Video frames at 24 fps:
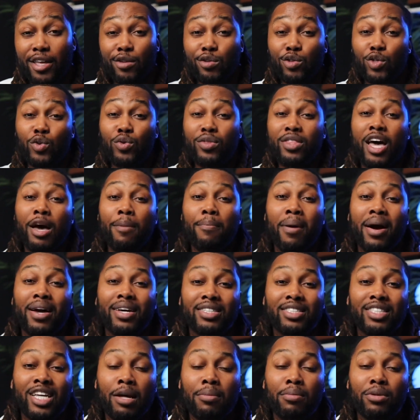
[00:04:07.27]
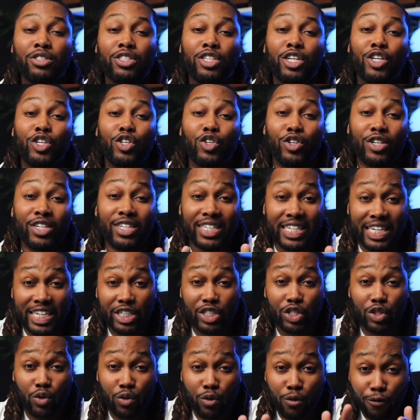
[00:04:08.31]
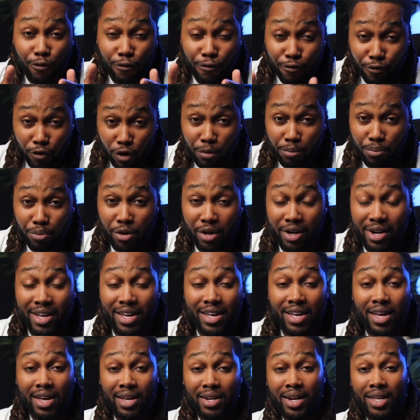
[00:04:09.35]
And you do that by establishing your digital footprint.